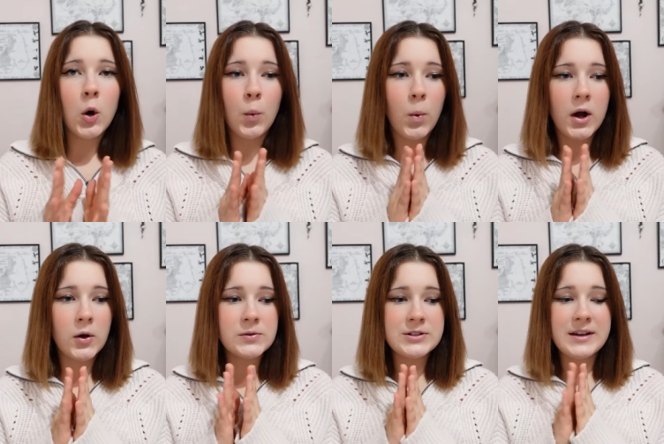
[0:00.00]
what
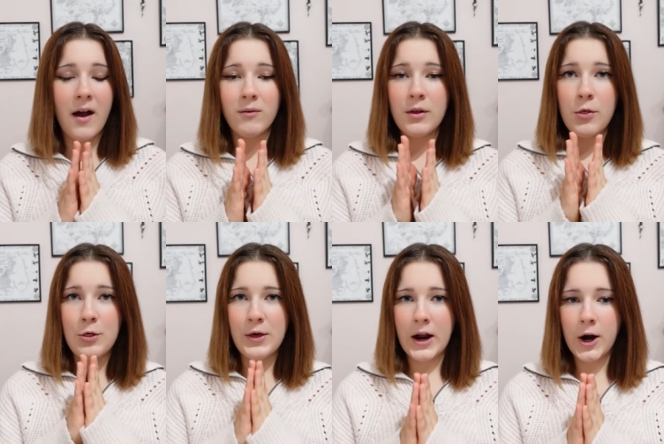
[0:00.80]
goes down
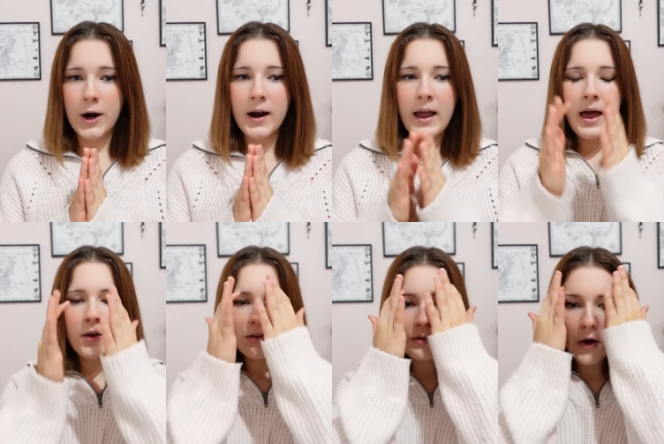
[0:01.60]
there.
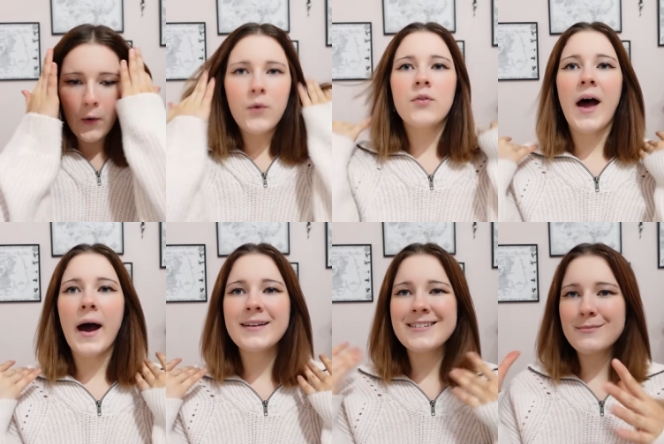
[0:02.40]
So
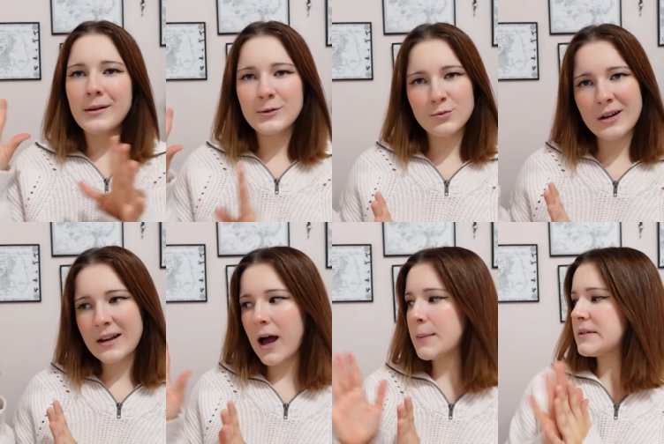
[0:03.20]
that is my little
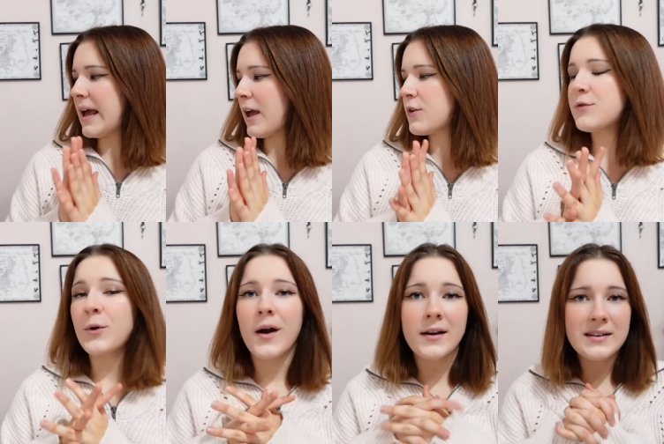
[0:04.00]
reading update
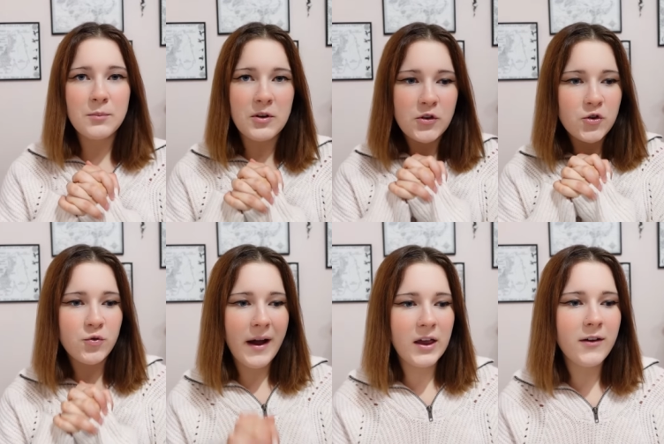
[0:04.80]
for Hunting Prince
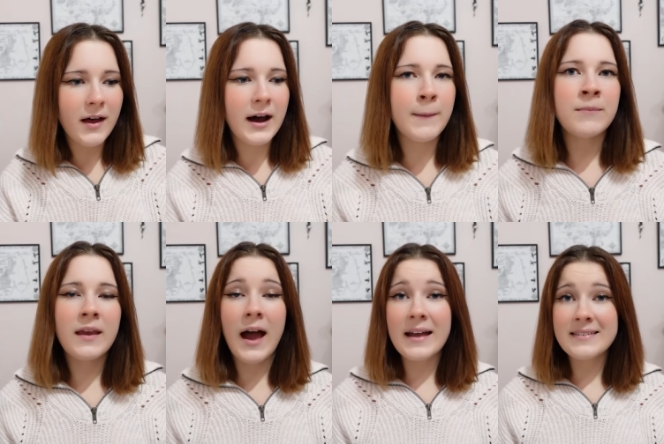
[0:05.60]
Dracula.
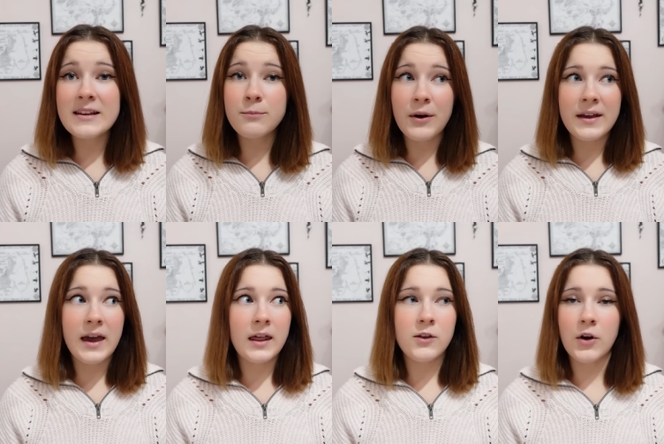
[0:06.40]
I did break
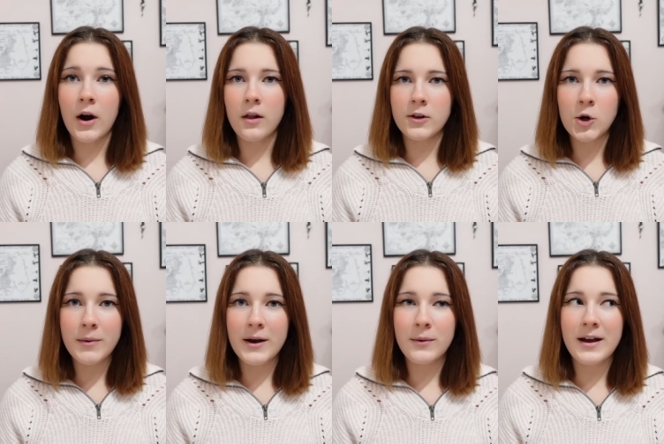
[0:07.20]
Katie's heart a little
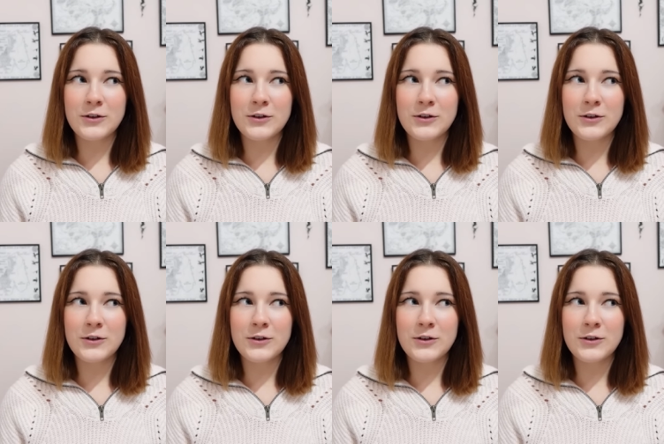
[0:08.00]
bit when I